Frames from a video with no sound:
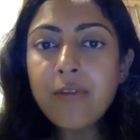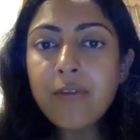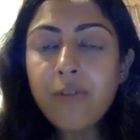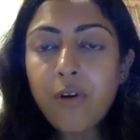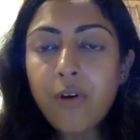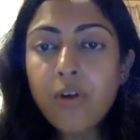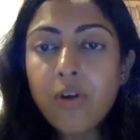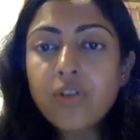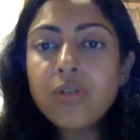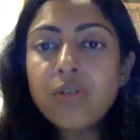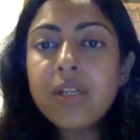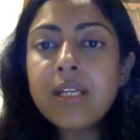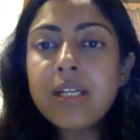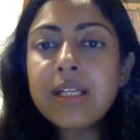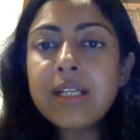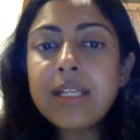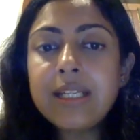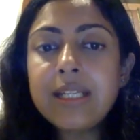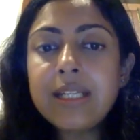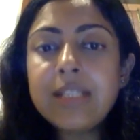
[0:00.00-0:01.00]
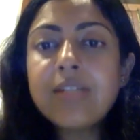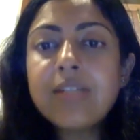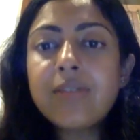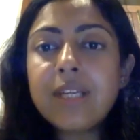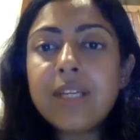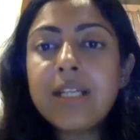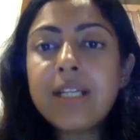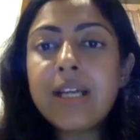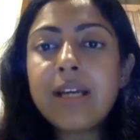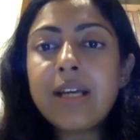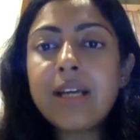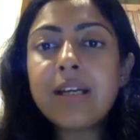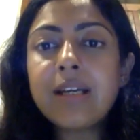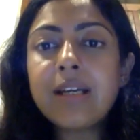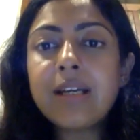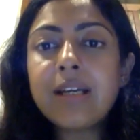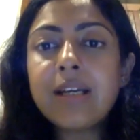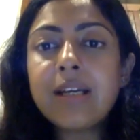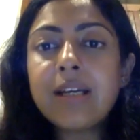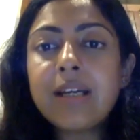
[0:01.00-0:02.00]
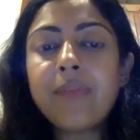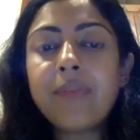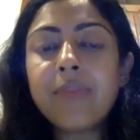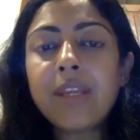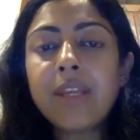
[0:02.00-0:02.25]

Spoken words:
Fortunately, in Sri Lanka,